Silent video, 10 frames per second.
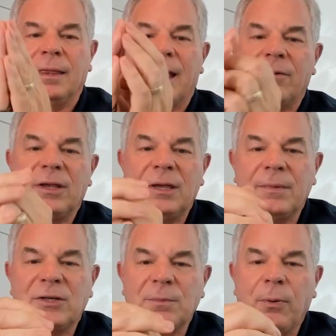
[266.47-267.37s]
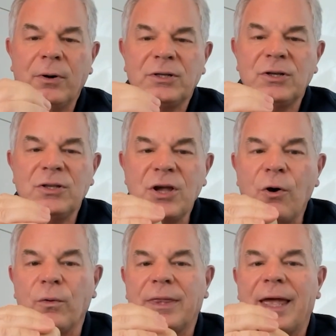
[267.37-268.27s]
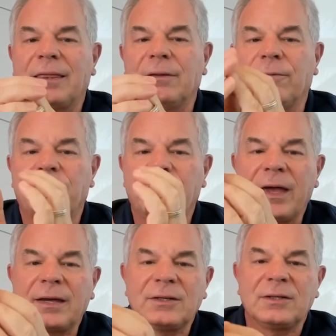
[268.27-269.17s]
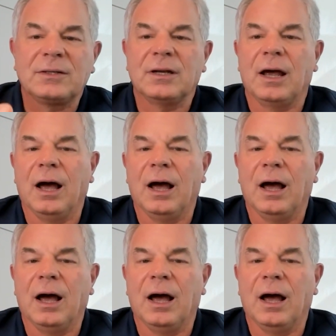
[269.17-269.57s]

Now, it's important to note that the effects